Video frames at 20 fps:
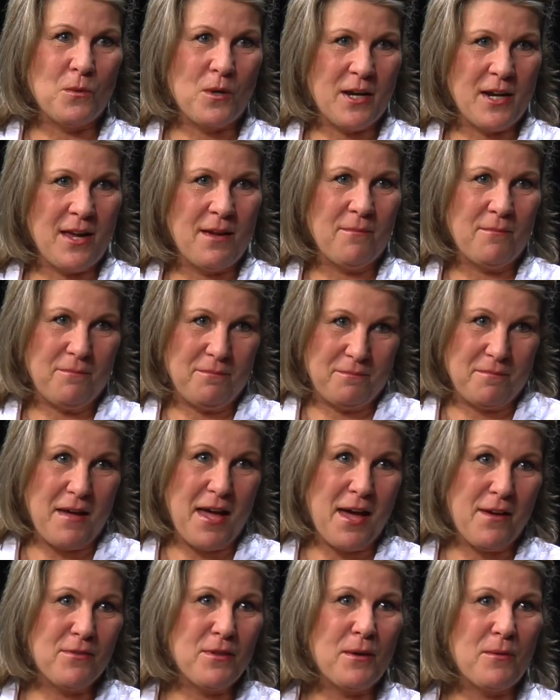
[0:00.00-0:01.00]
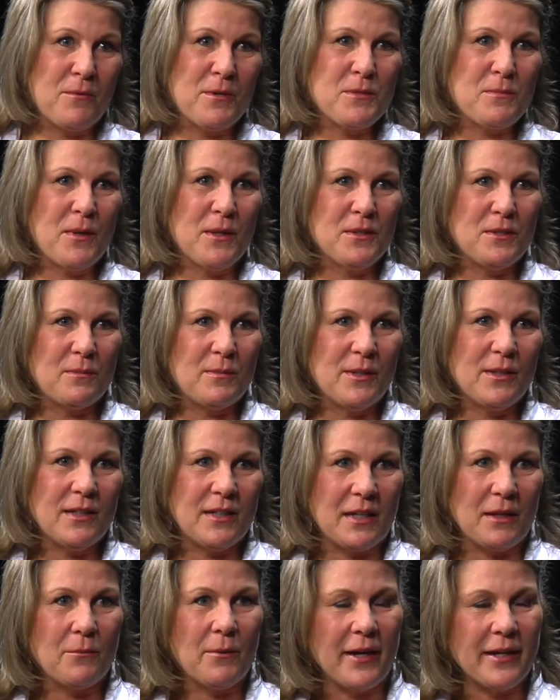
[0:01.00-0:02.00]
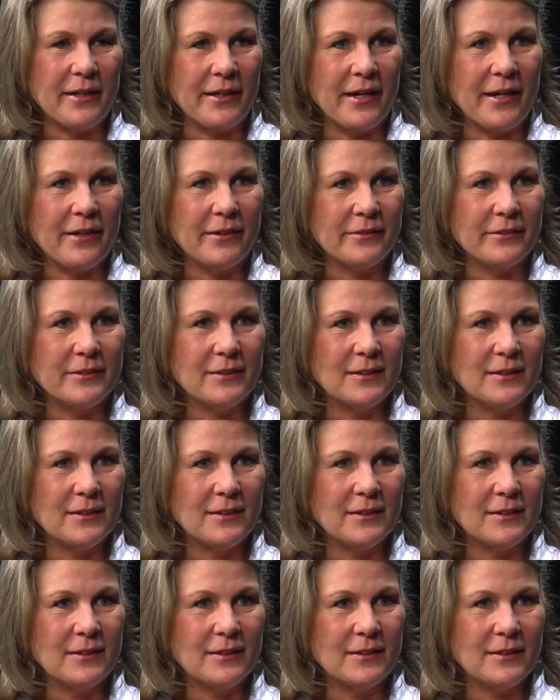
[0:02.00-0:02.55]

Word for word: want to have that responsibility right now.